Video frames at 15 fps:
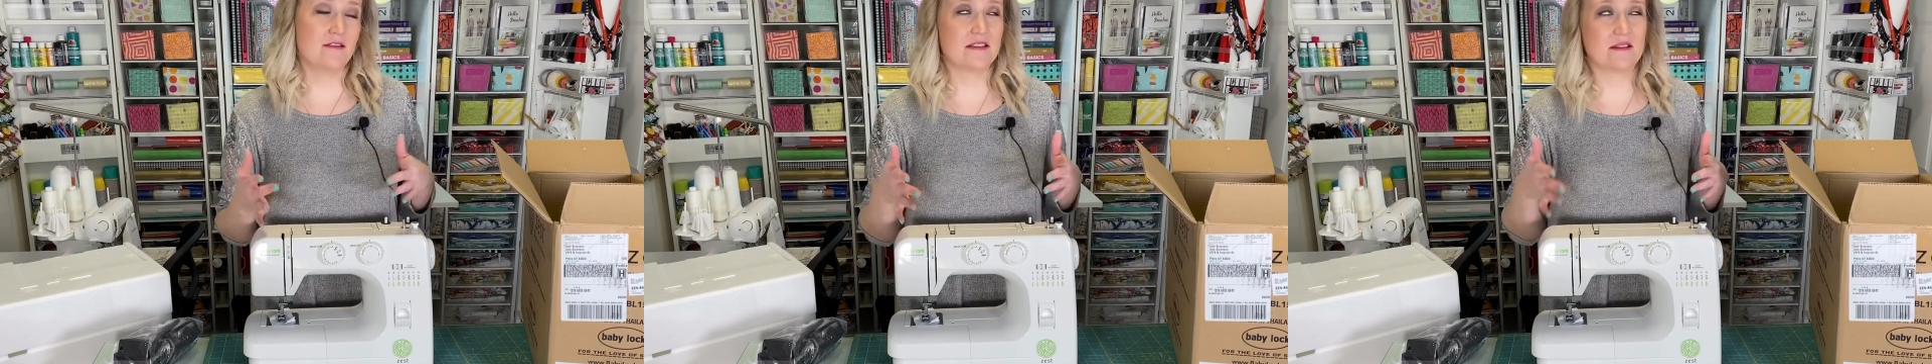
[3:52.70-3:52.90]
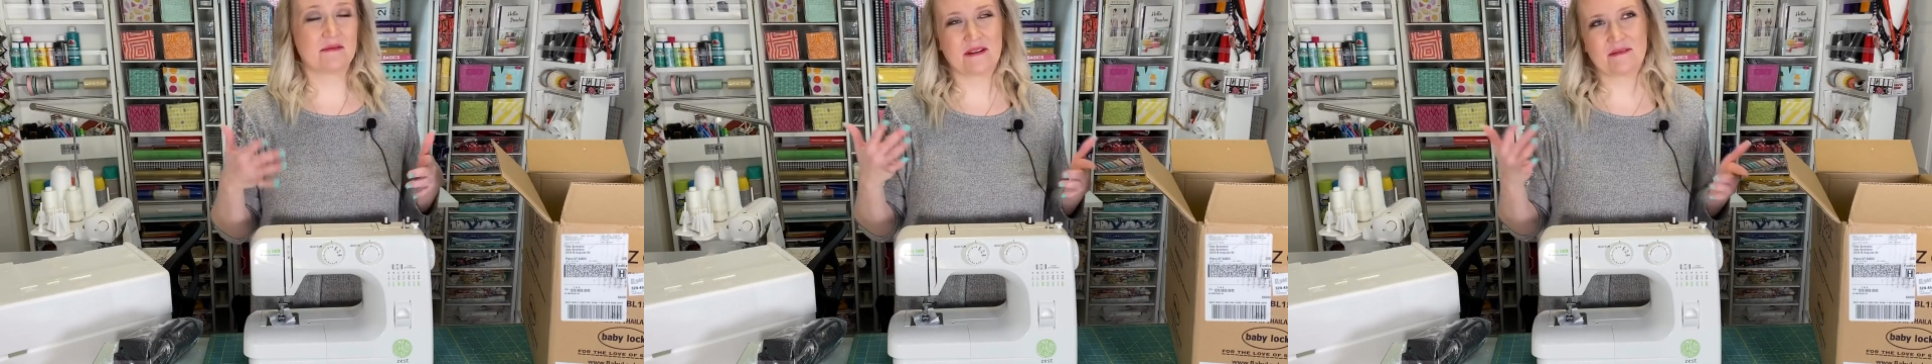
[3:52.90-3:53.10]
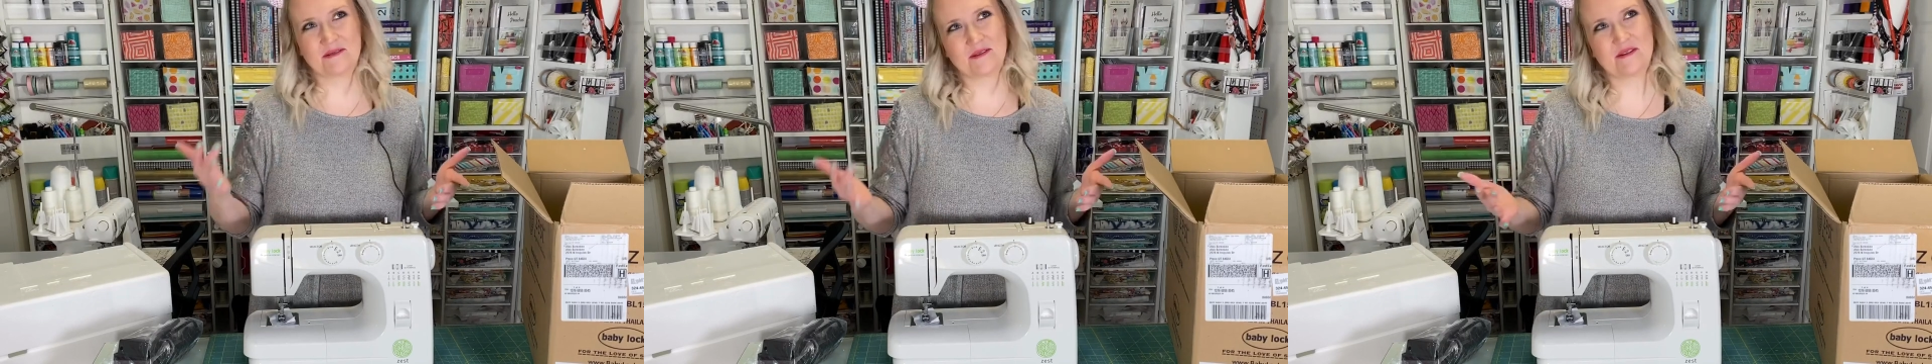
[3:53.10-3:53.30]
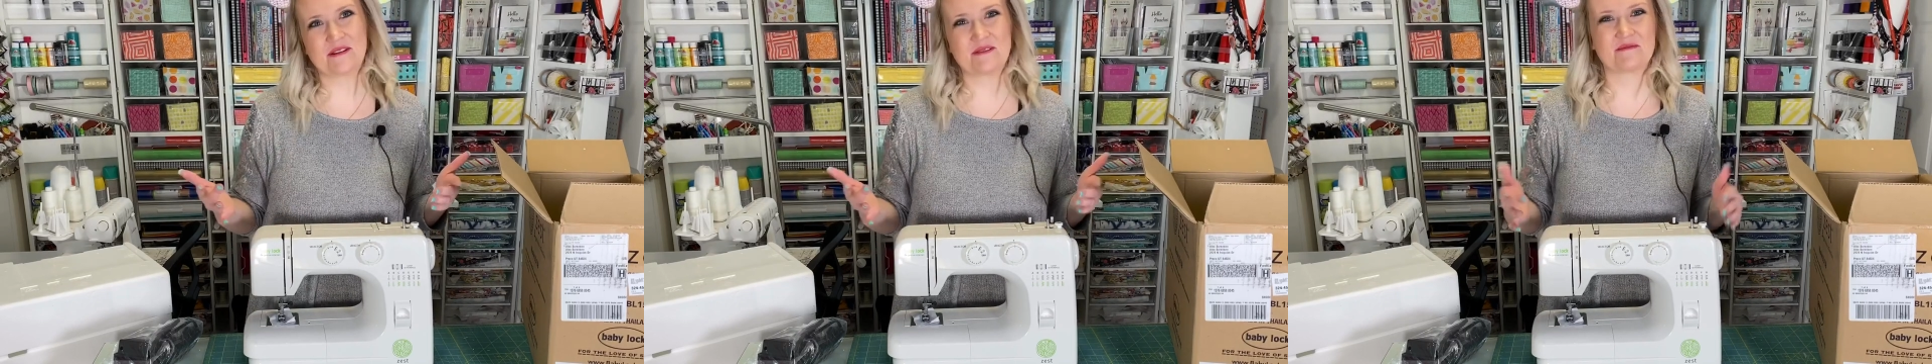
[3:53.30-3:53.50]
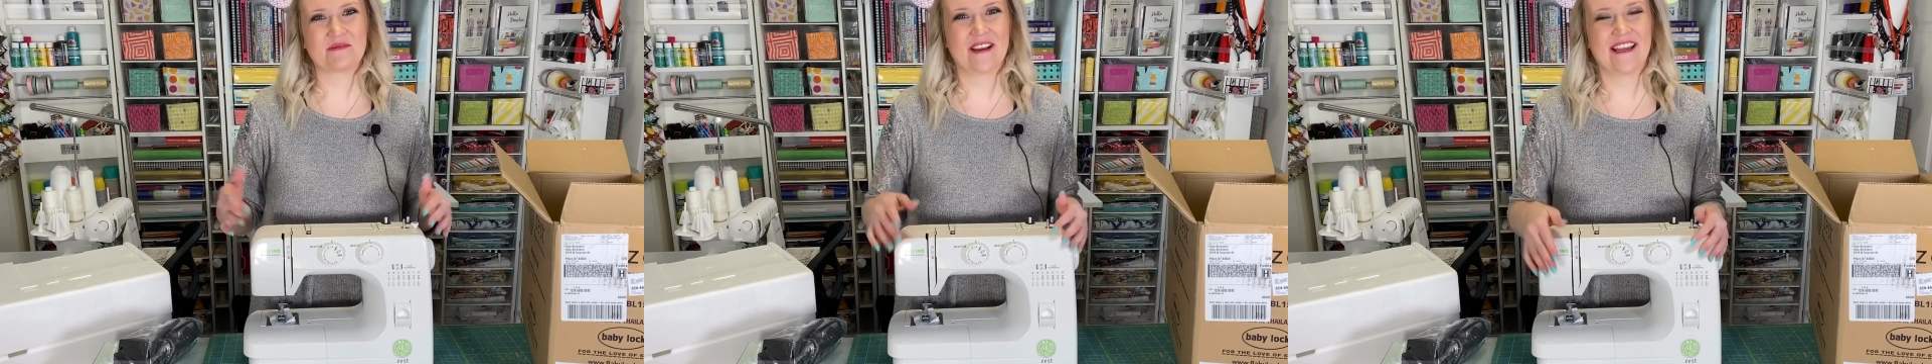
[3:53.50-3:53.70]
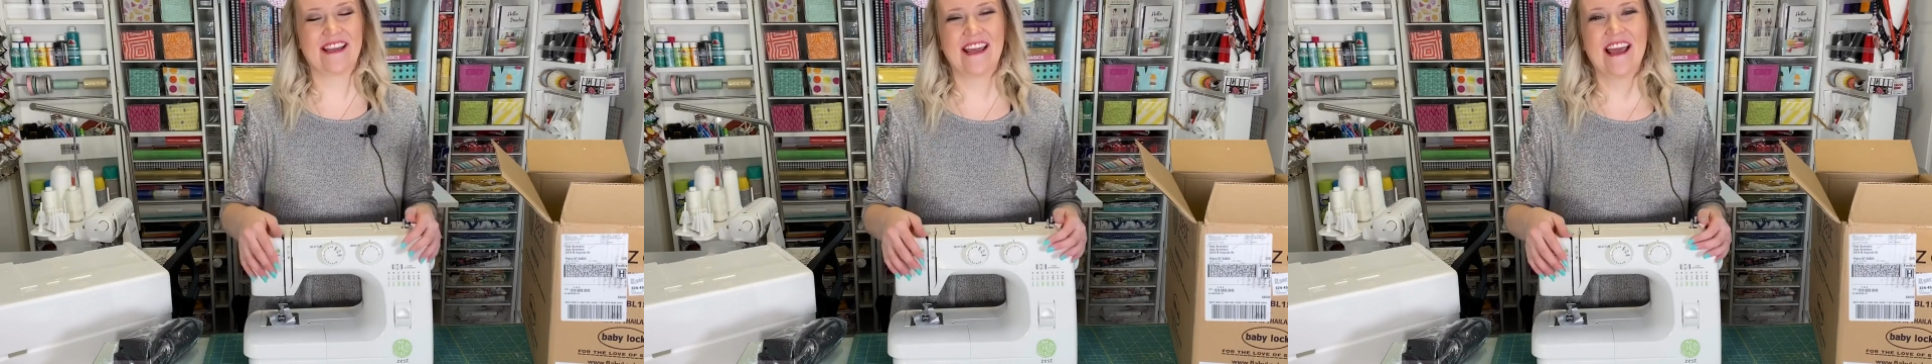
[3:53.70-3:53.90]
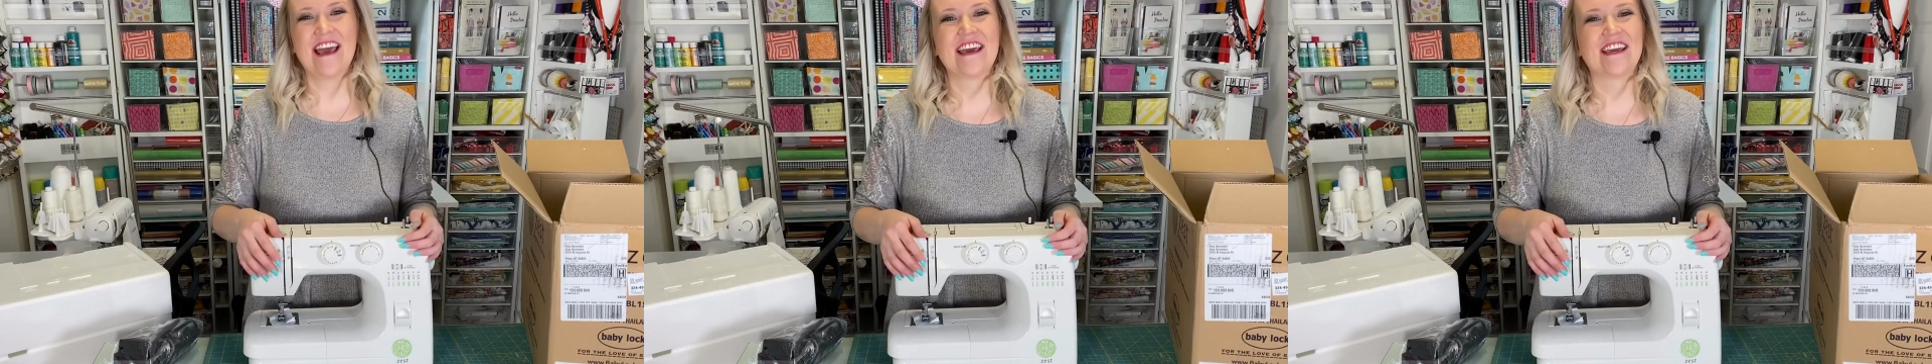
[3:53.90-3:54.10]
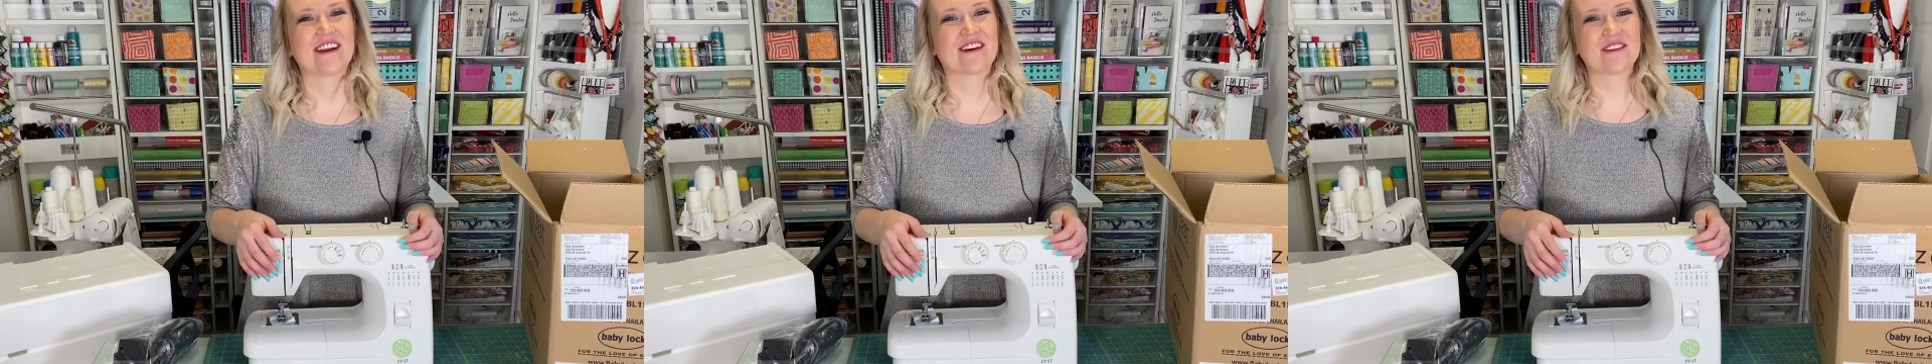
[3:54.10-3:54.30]
sometimes you bring
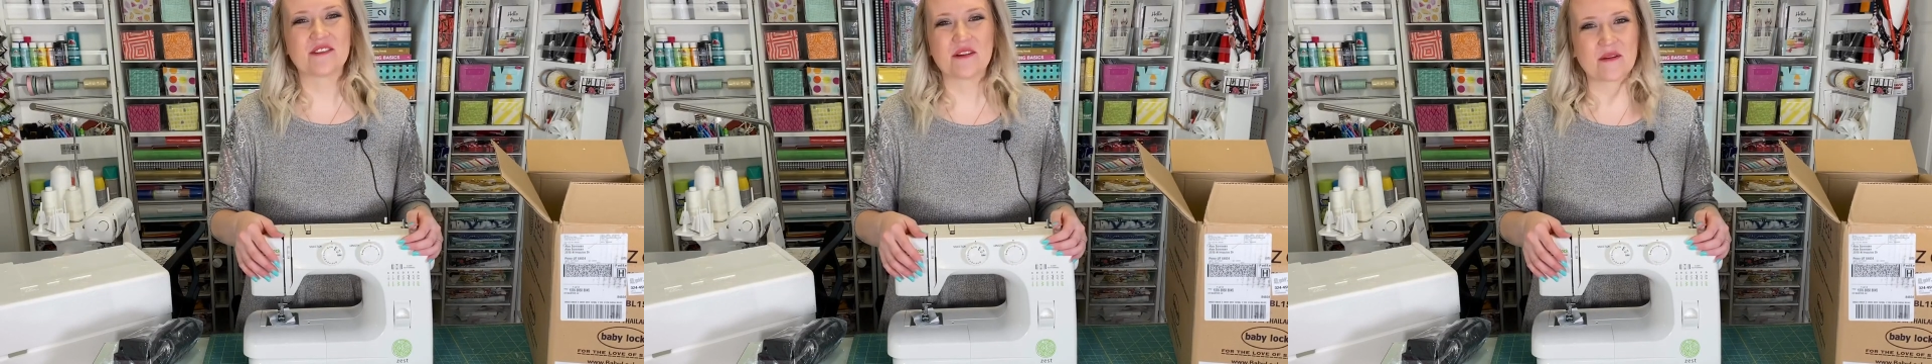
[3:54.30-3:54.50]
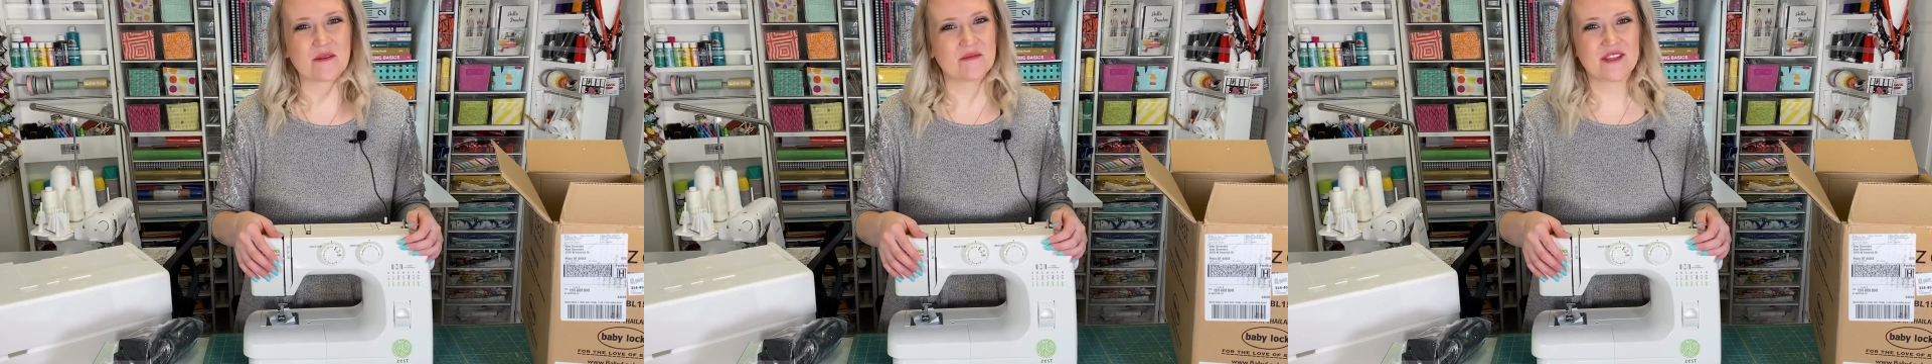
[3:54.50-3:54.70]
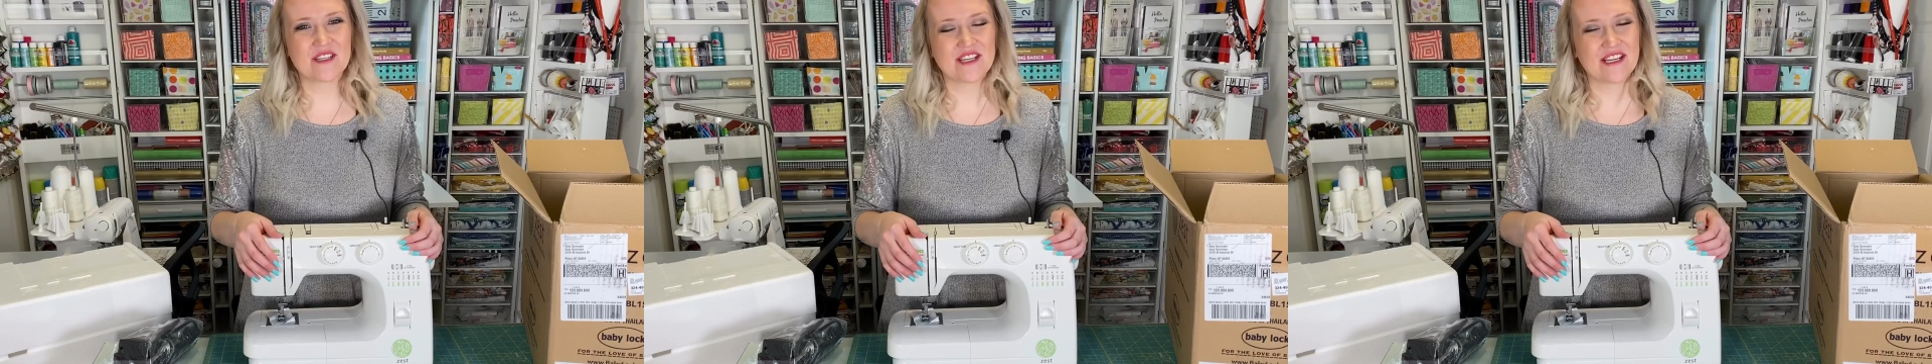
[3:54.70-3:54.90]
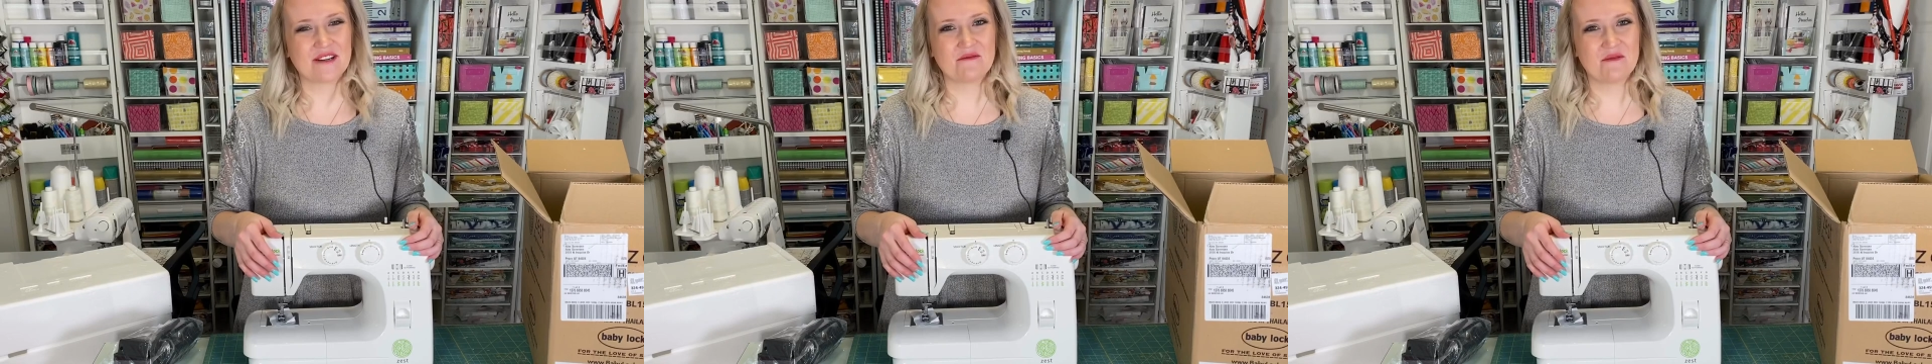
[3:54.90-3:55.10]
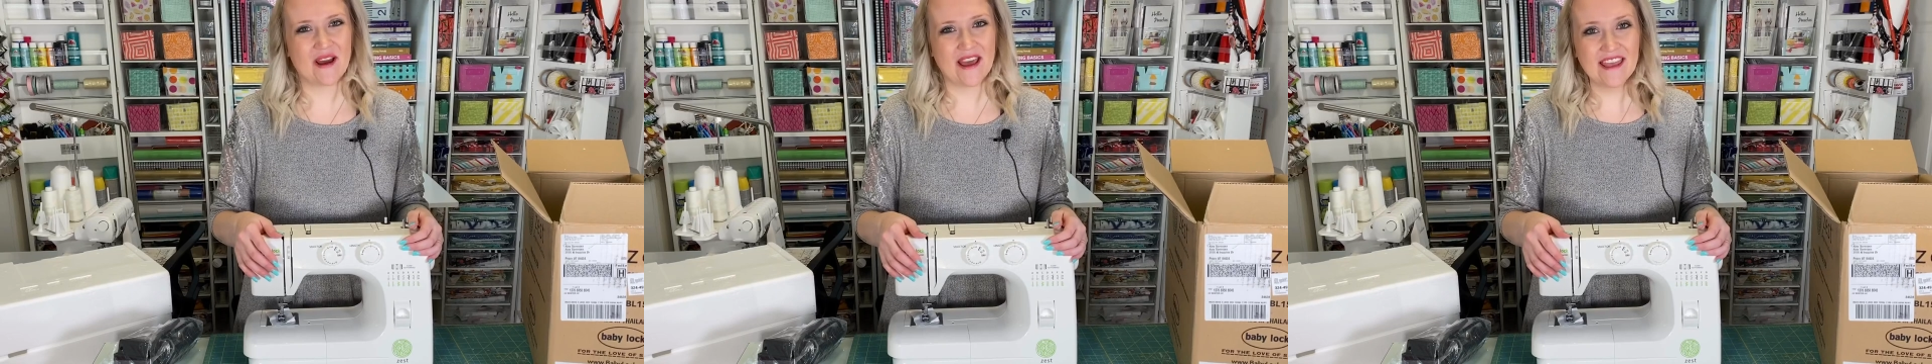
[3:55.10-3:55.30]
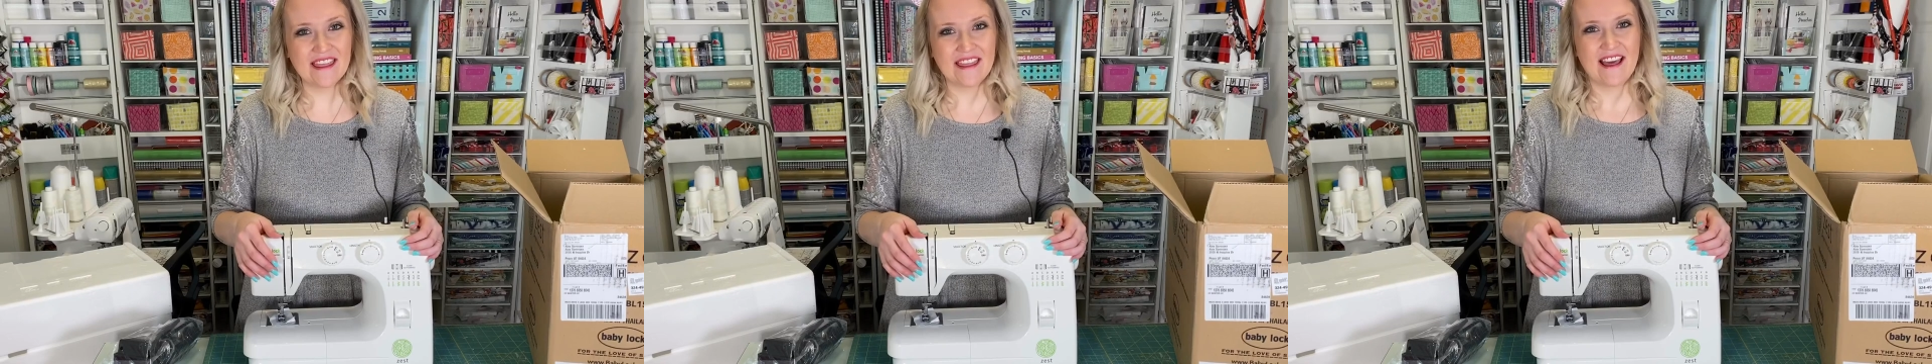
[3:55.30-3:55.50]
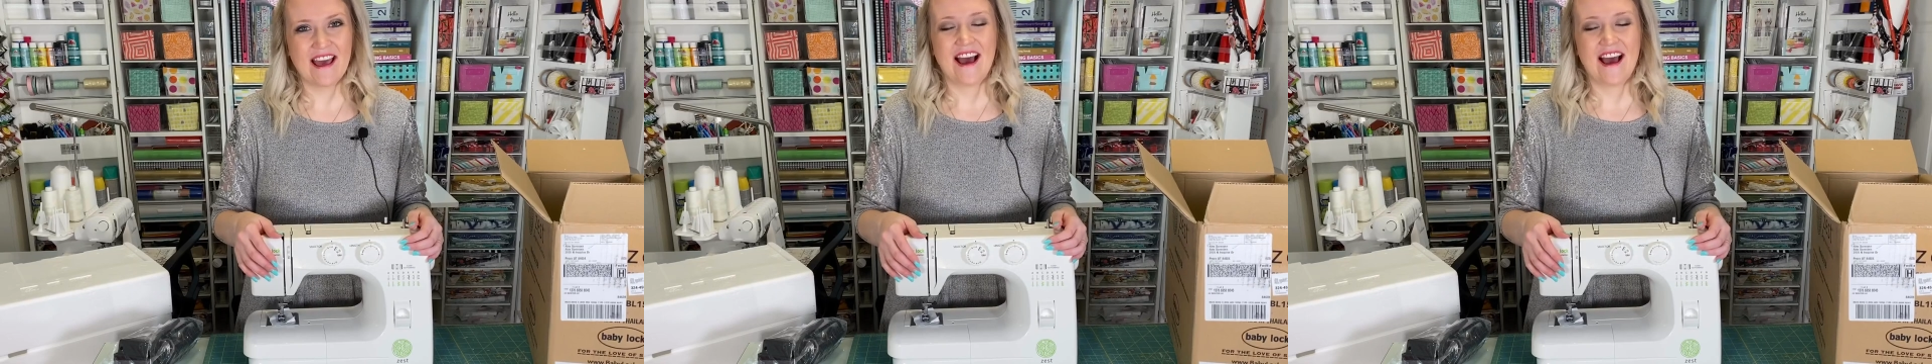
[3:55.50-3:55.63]
your sewing machine with.